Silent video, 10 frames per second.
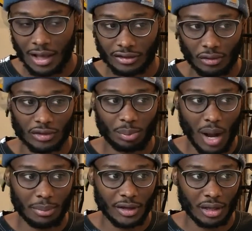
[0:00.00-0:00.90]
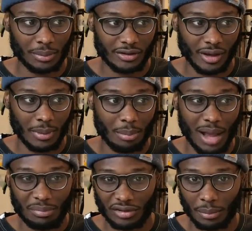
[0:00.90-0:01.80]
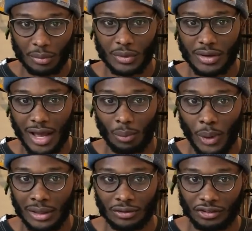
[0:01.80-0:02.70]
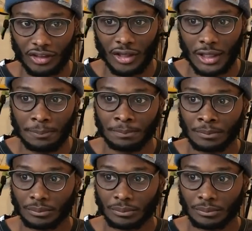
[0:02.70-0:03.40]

So it's probably going to be it might be something where you kind of wait and see.